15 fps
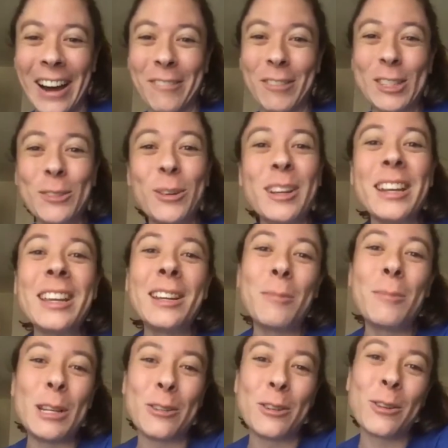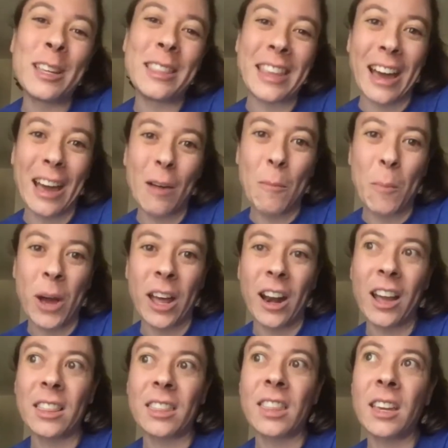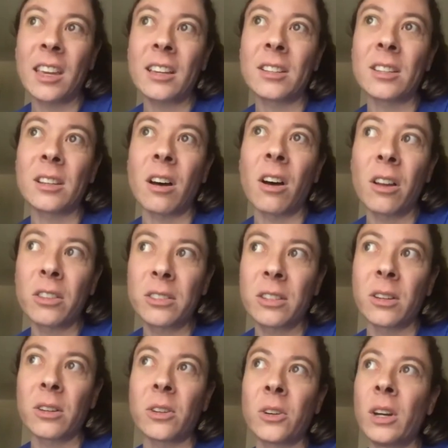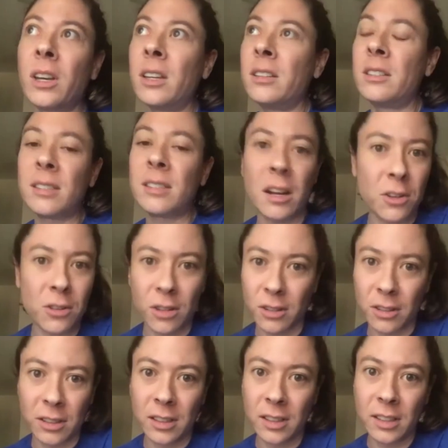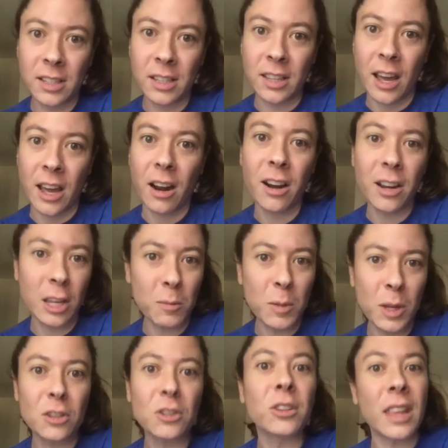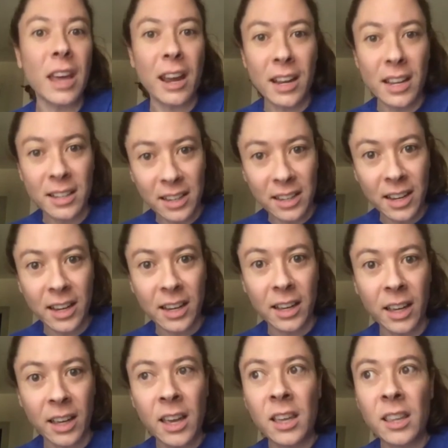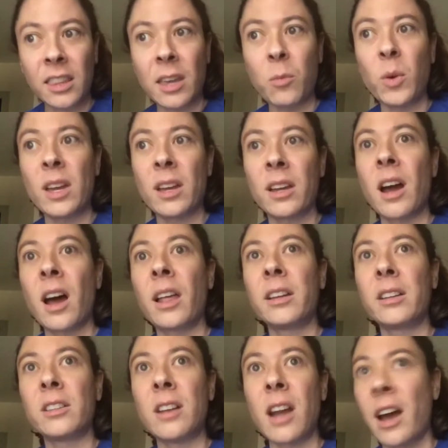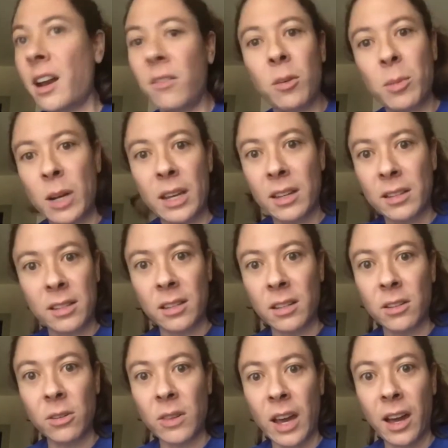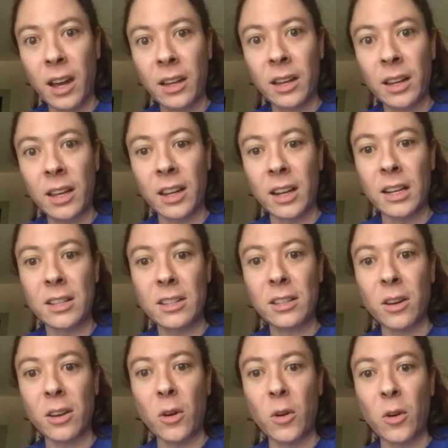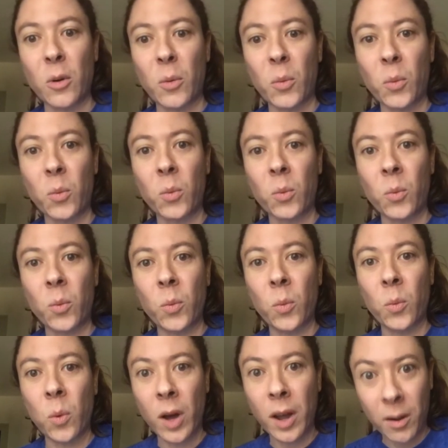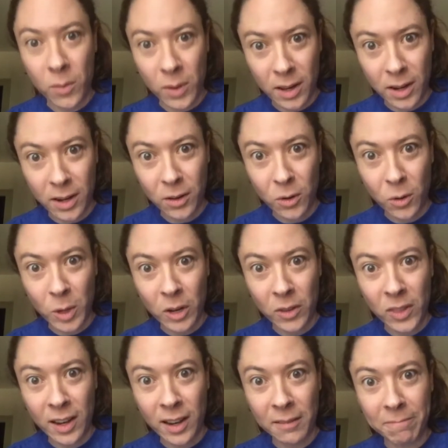so we need to be doing that. But I think it's also central to that argument or that idea that we acknowledge not everybody gets to do that and so what are we going to do about that?